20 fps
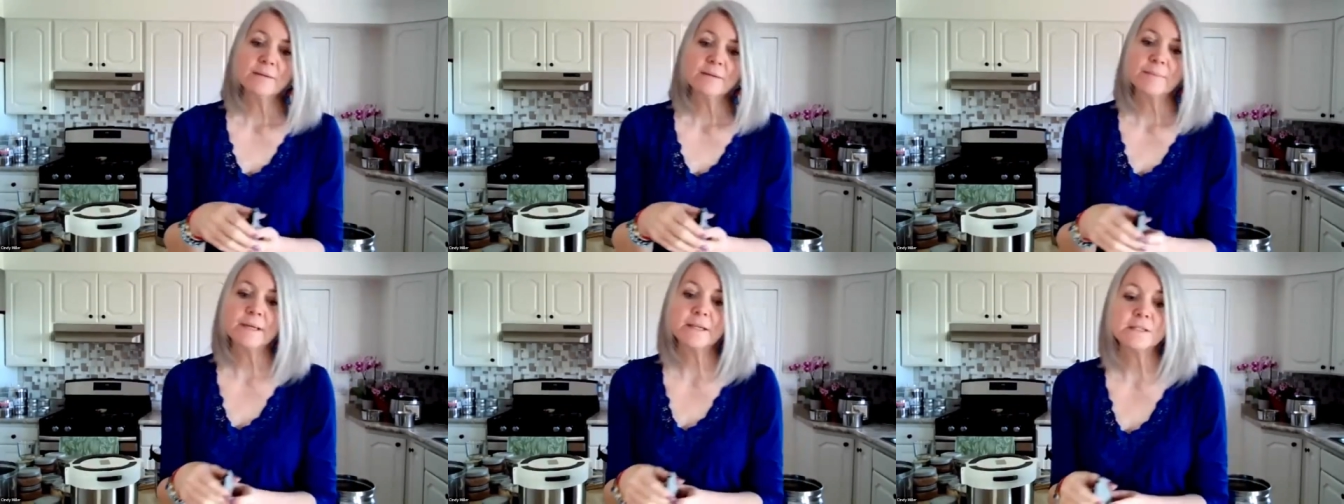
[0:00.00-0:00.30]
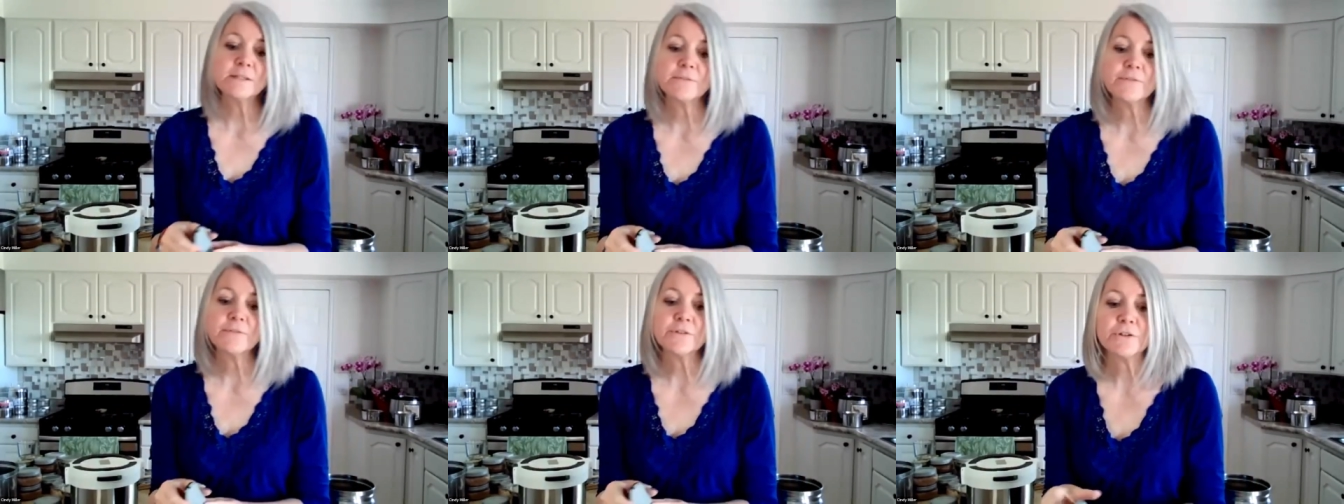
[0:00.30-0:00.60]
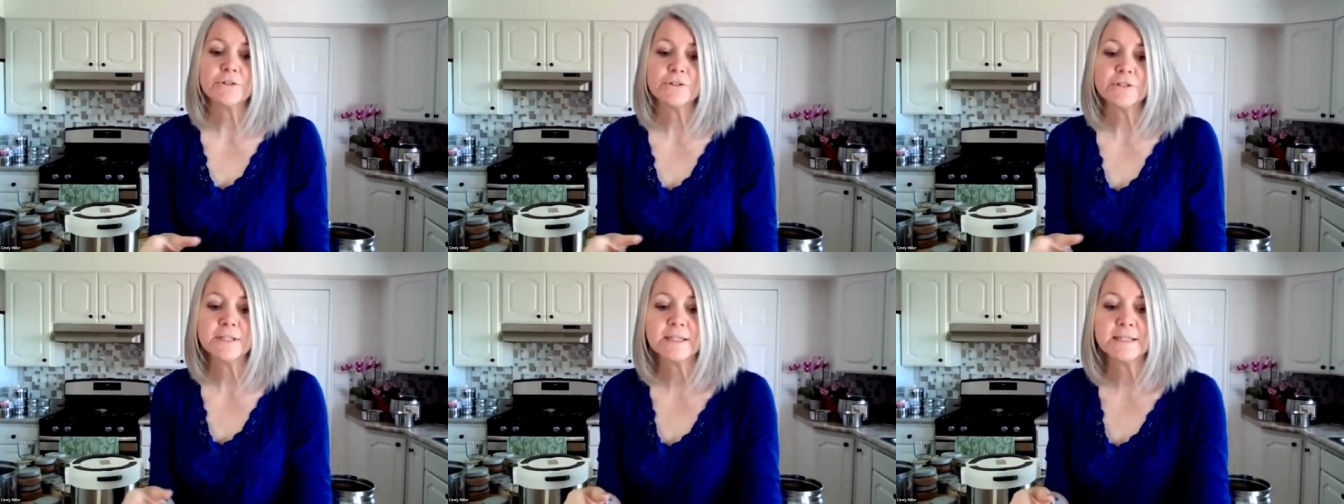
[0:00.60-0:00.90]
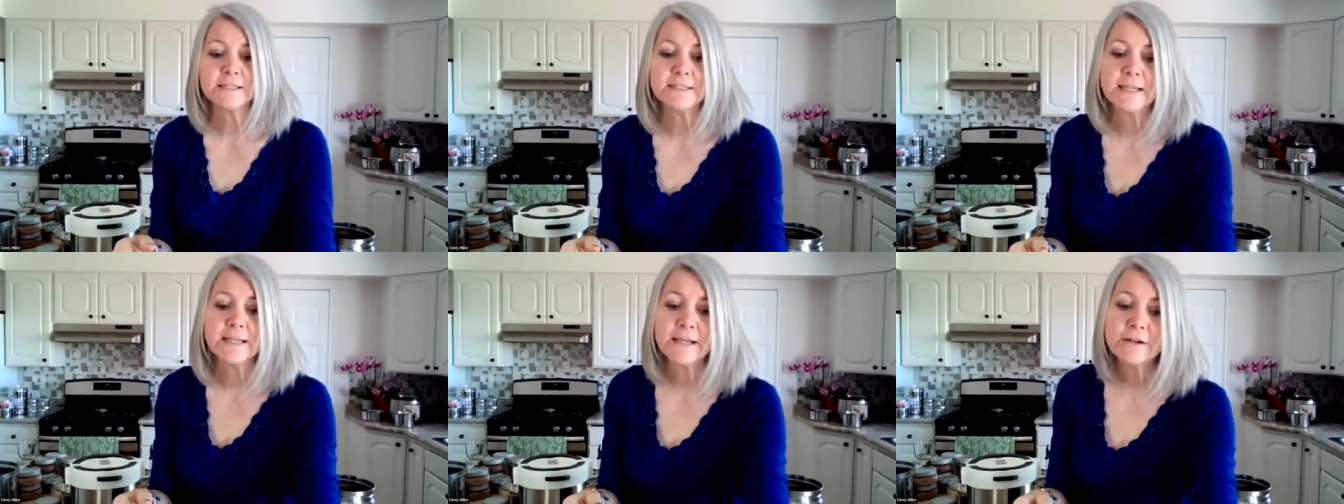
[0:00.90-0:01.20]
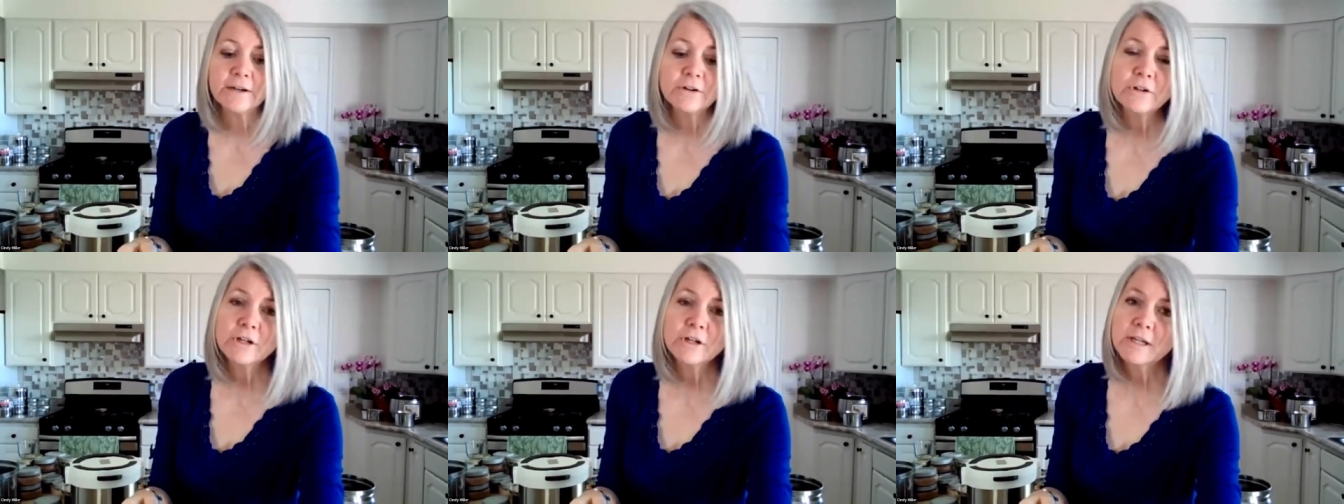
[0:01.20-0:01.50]
Because if you're using
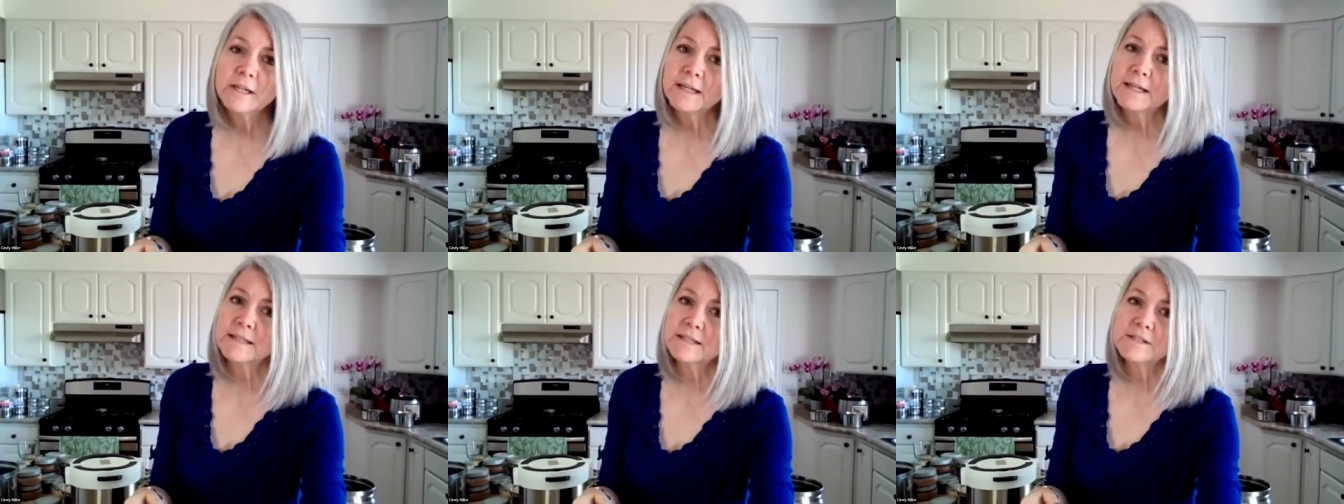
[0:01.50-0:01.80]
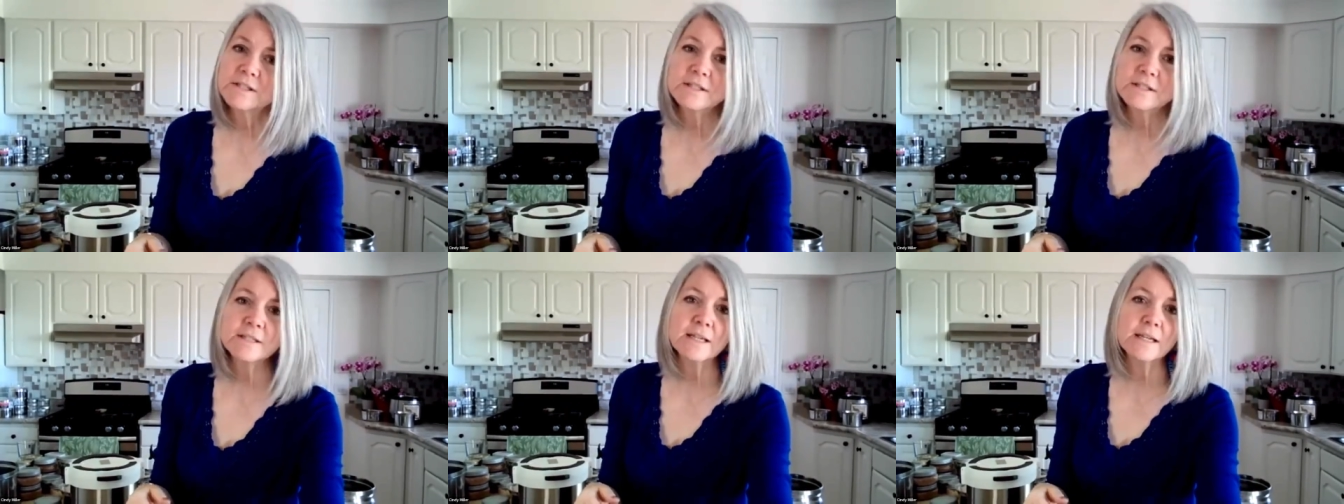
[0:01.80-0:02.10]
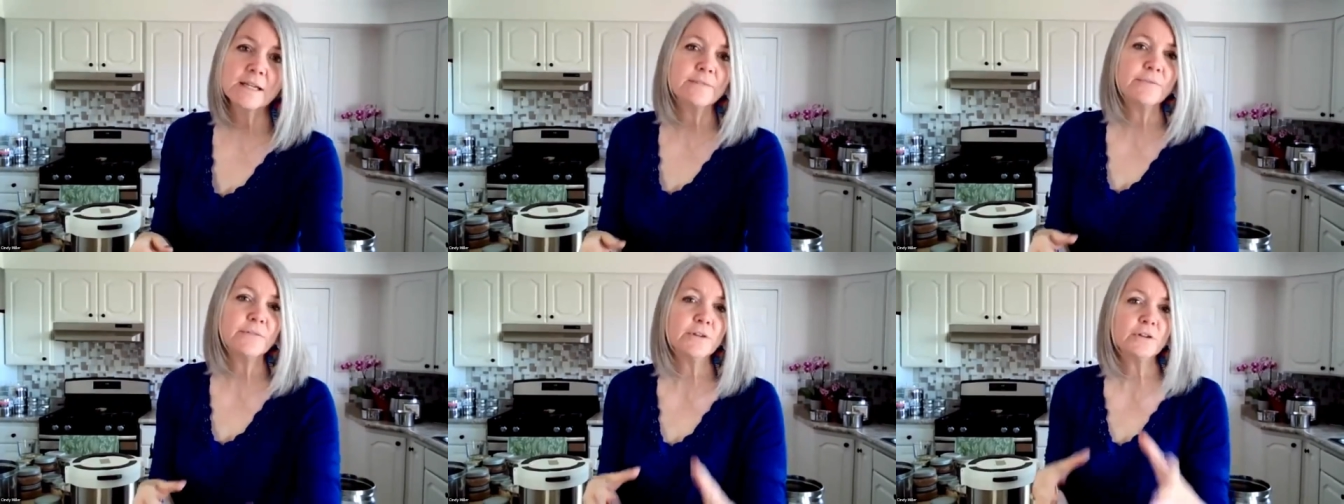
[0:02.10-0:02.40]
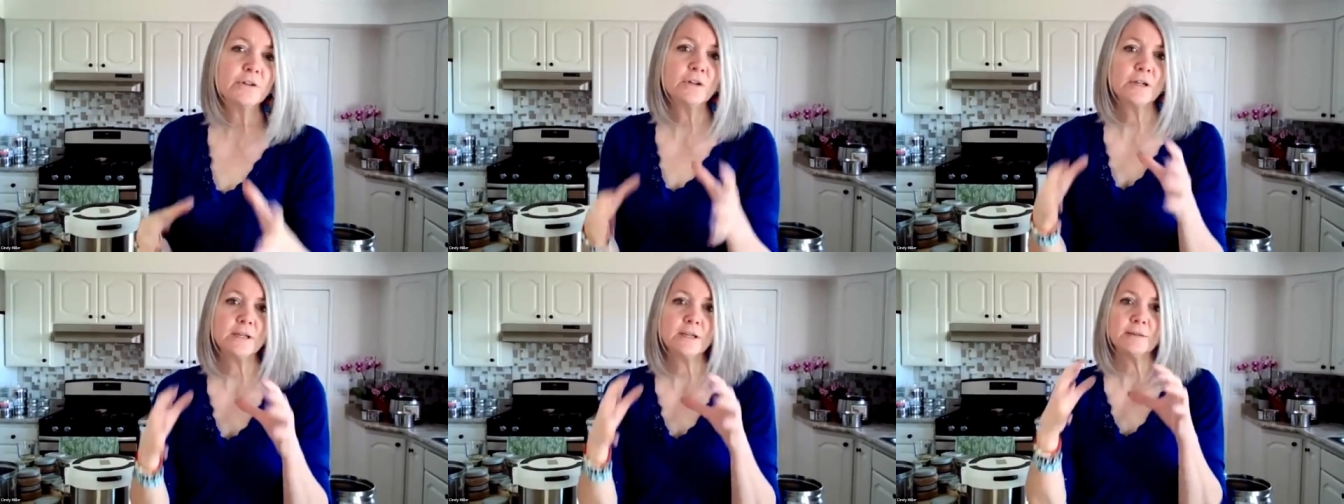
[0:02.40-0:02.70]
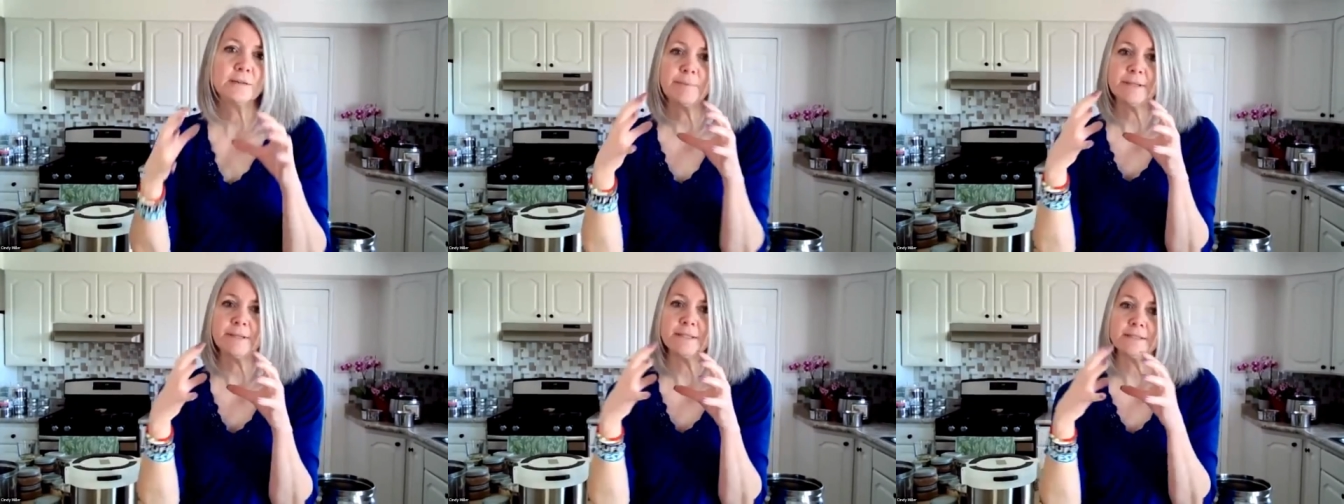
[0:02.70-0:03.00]
container cooking, it's just like if you're
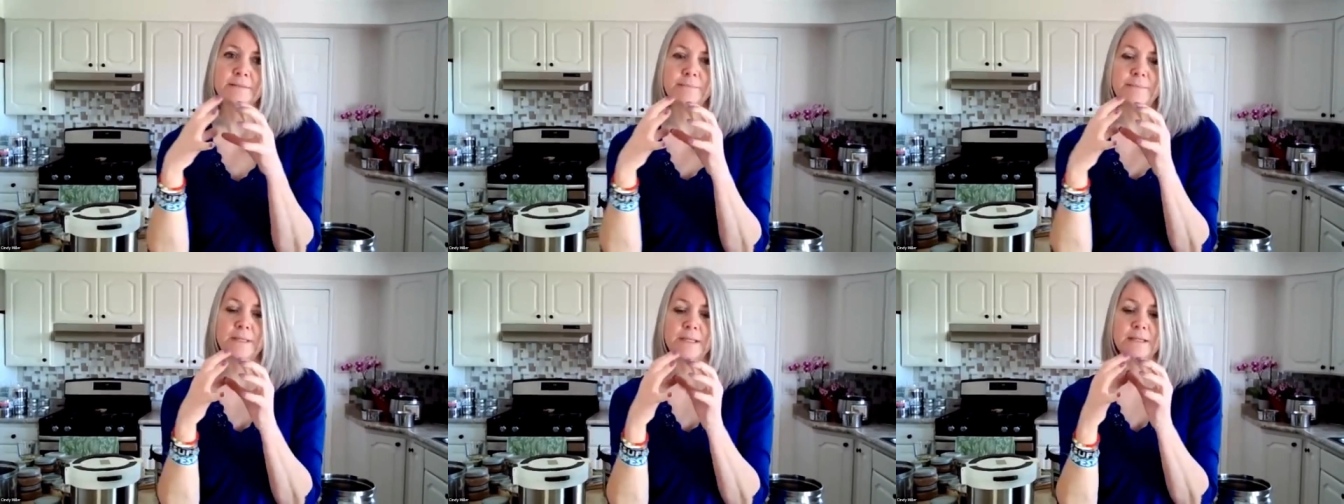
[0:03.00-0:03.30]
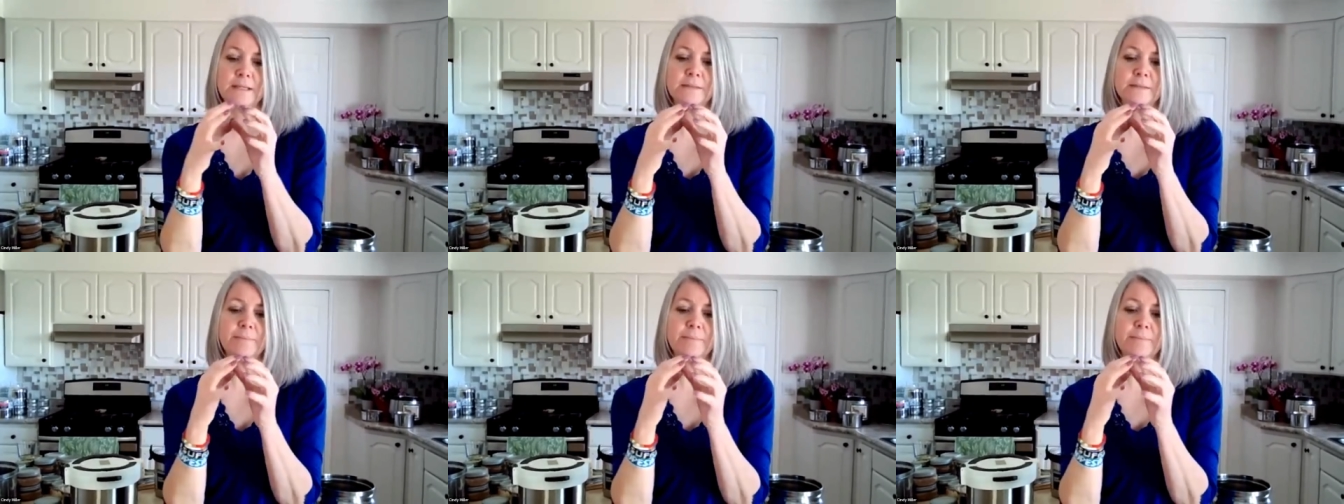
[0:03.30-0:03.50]
cooking a piece of meat,